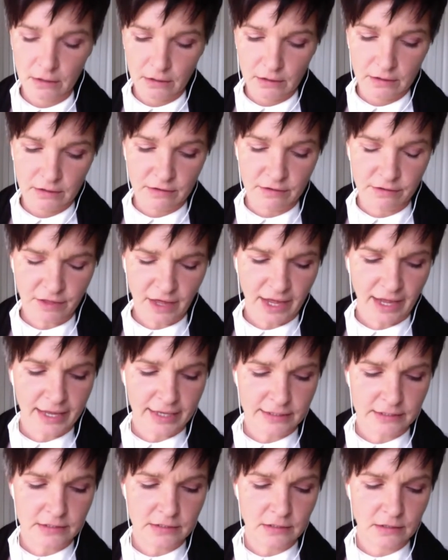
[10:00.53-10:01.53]
to make the
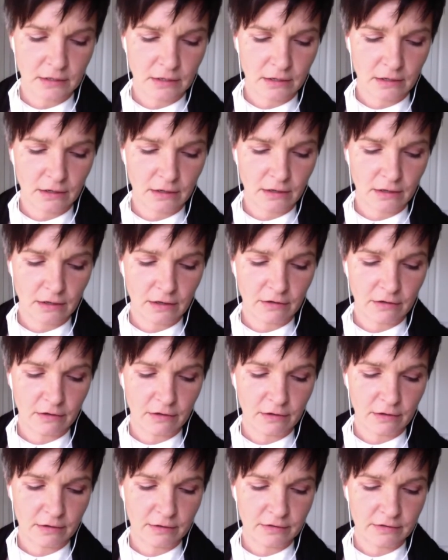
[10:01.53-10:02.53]
right decision.
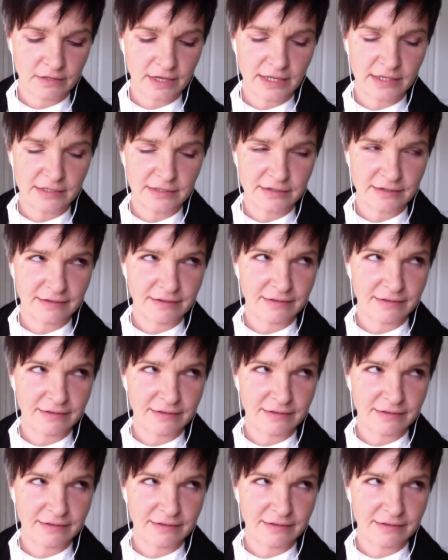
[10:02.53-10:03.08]
The